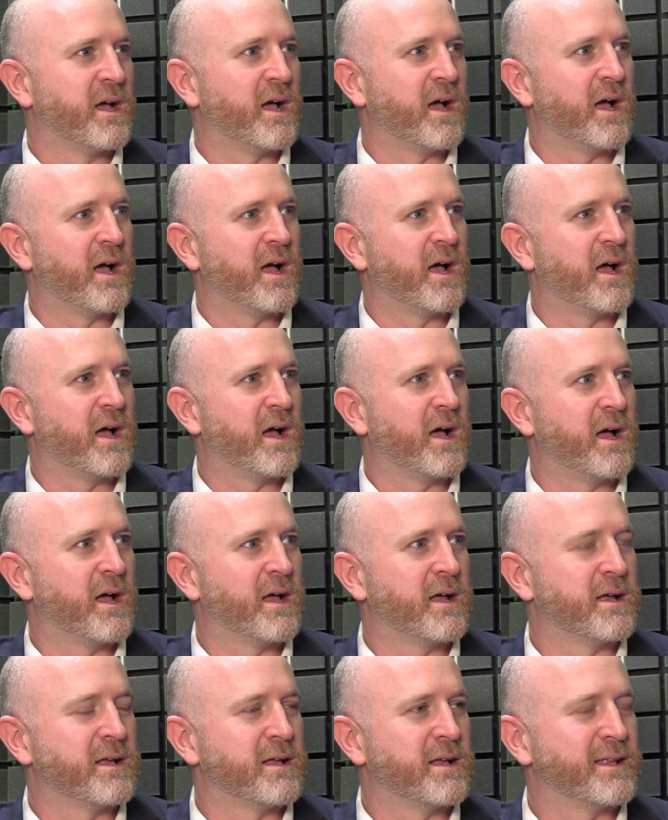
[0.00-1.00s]

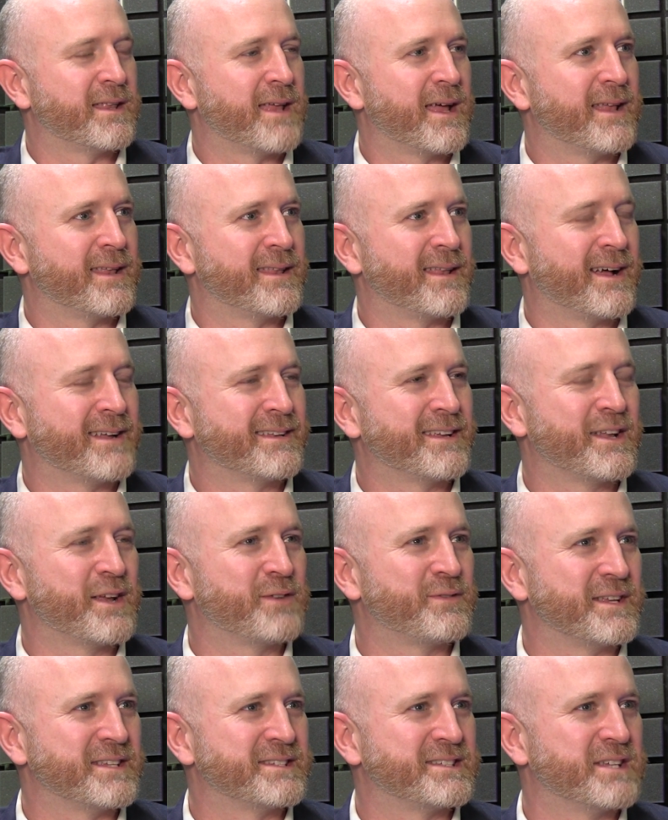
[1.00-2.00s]
I don't know
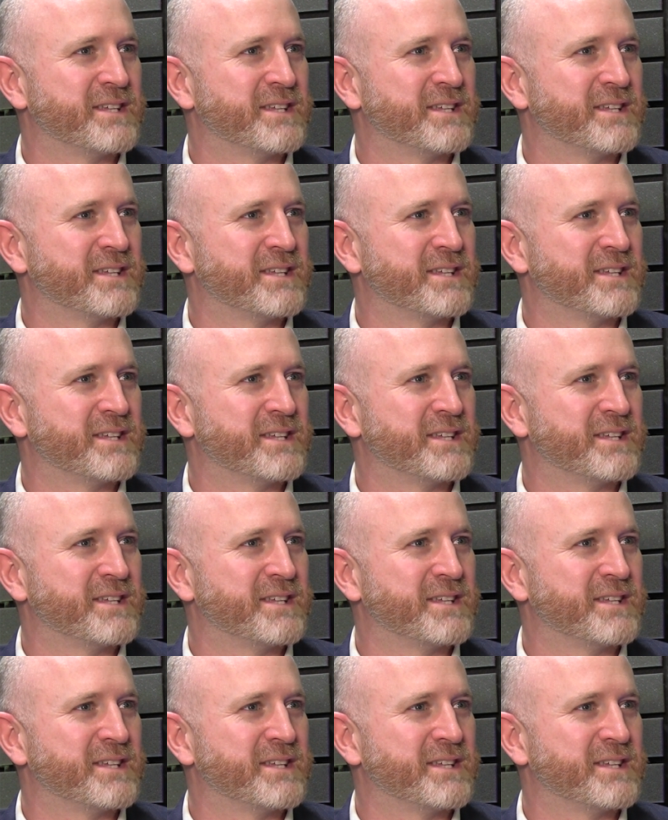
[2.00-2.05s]
if it's